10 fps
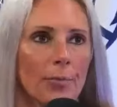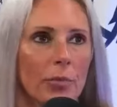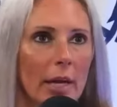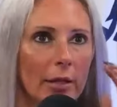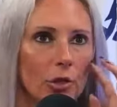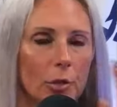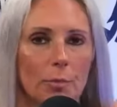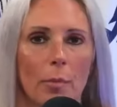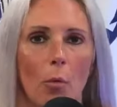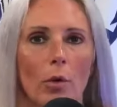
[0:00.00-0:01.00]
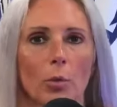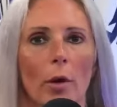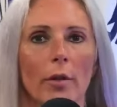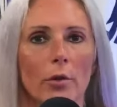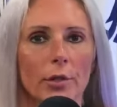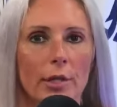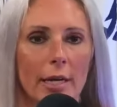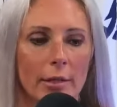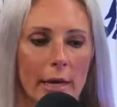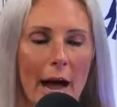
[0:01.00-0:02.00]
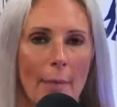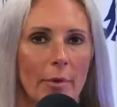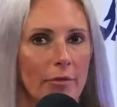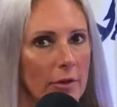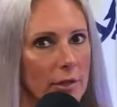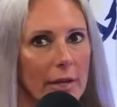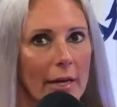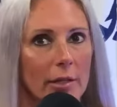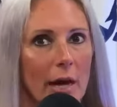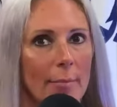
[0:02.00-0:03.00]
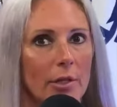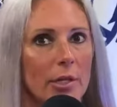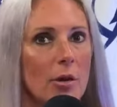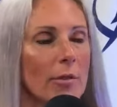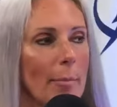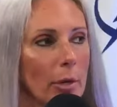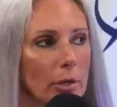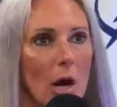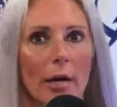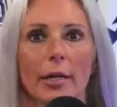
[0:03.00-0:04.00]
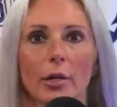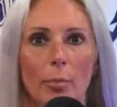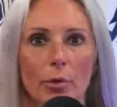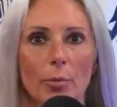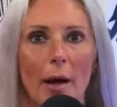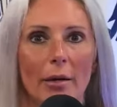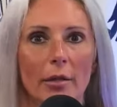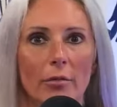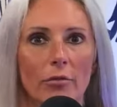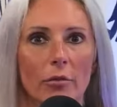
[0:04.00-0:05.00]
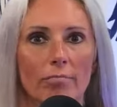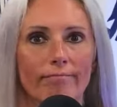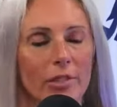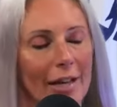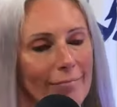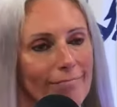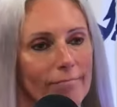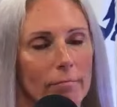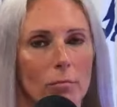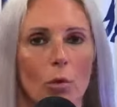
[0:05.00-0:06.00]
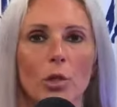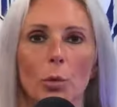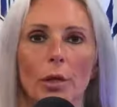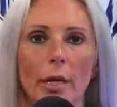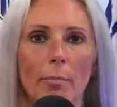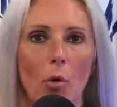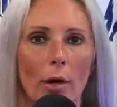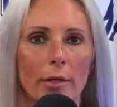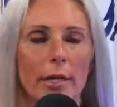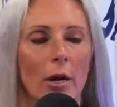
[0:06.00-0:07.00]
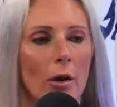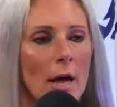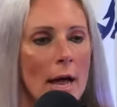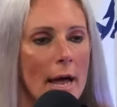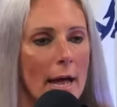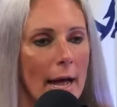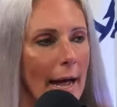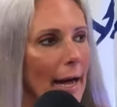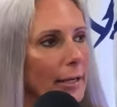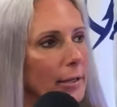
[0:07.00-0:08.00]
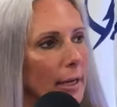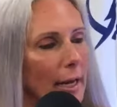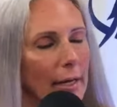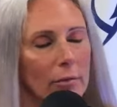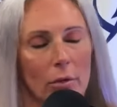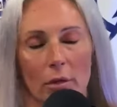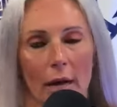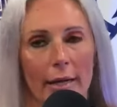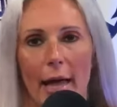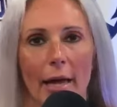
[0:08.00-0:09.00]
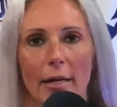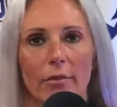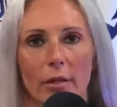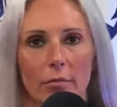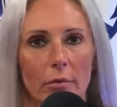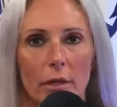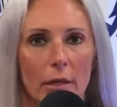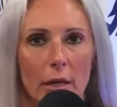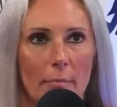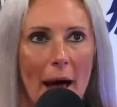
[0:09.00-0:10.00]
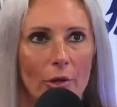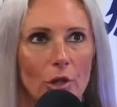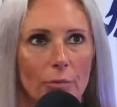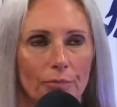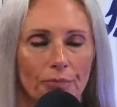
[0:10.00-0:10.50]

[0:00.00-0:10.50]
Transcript: It just was one of those things that happened for the second time this year that puts hockey into perspective. It's like, what's really important here? And I can't even imagine.